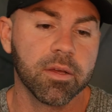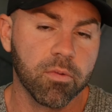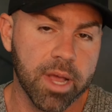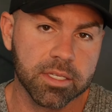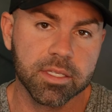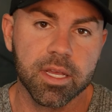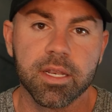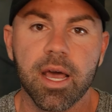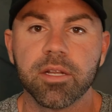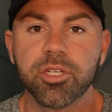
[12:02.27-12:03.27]
rest and
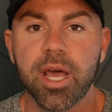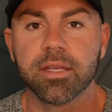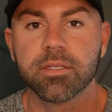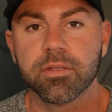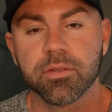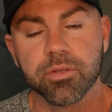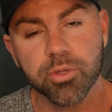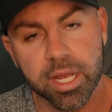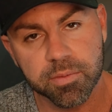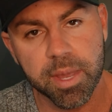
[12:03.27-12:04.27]
digest. So
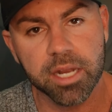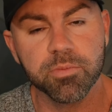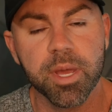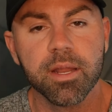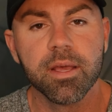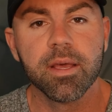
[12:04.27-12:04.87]
stress management